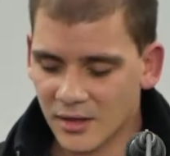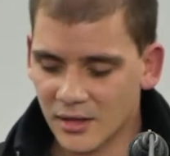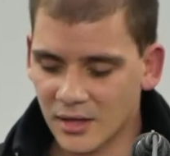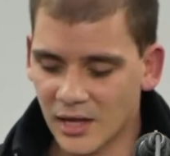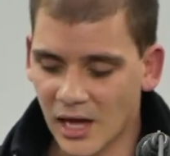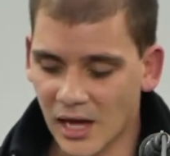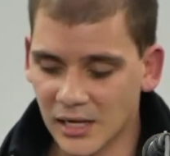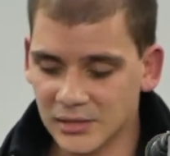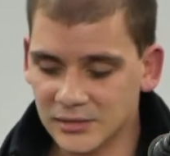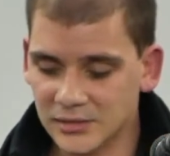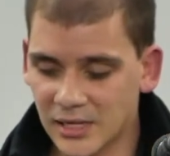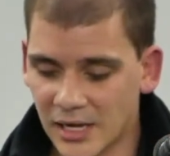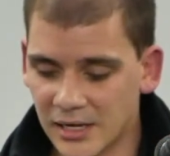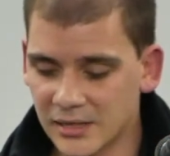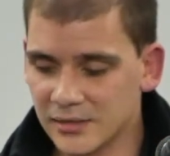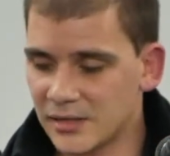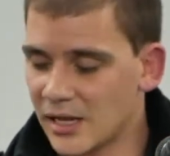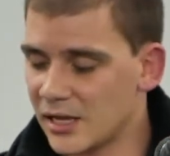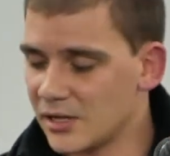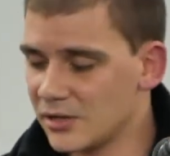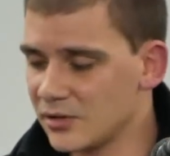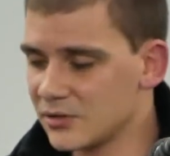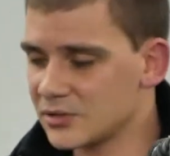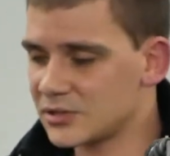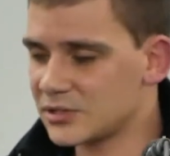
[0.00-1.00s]
Uh, they, they
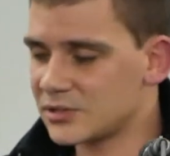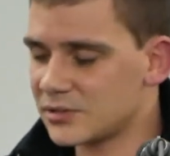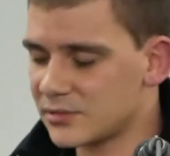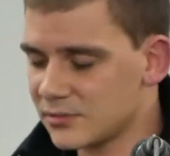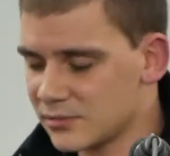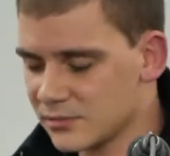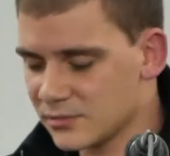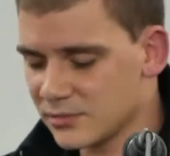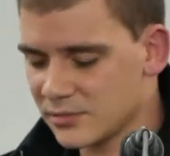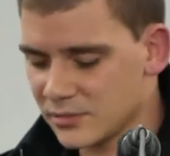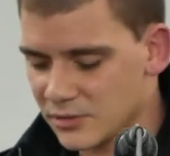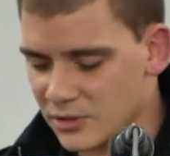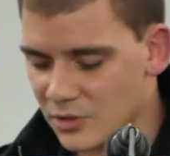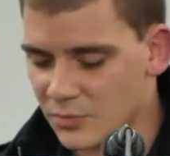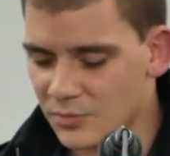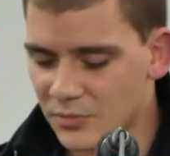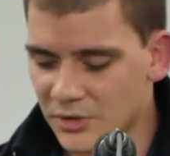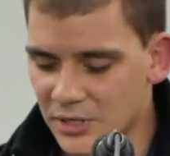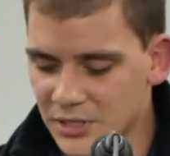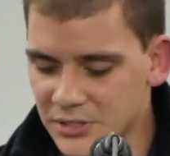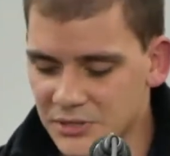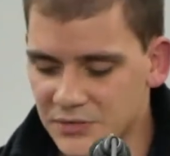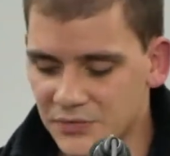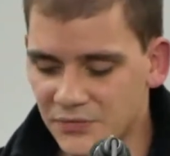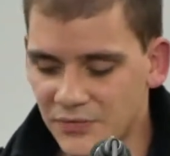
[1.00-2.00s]
used
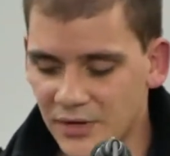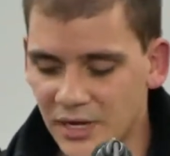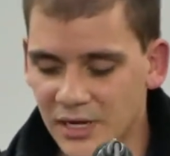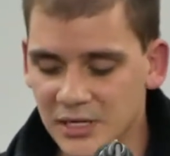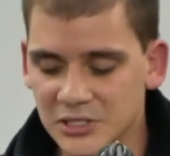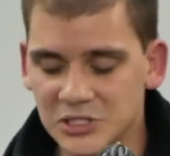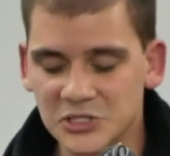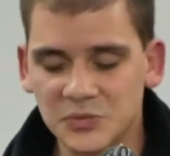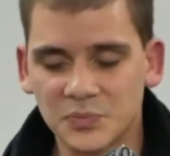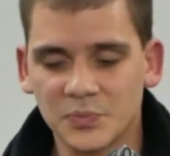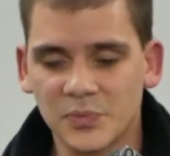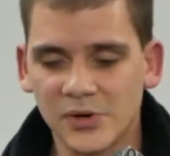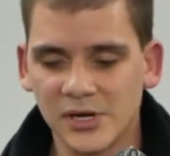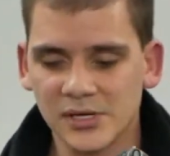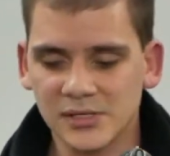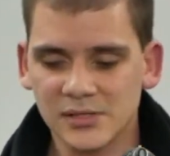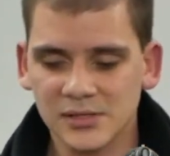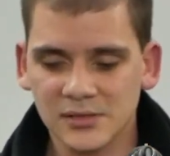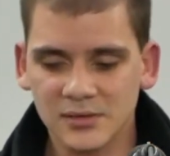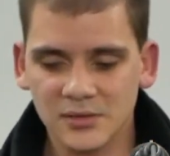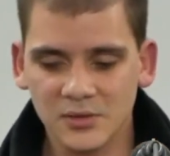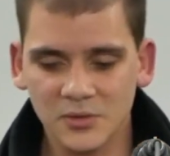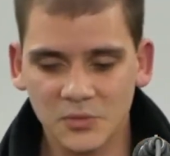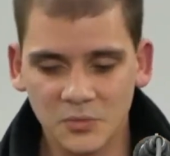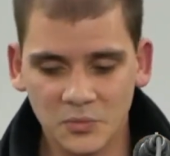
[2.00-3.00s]
numerous things, but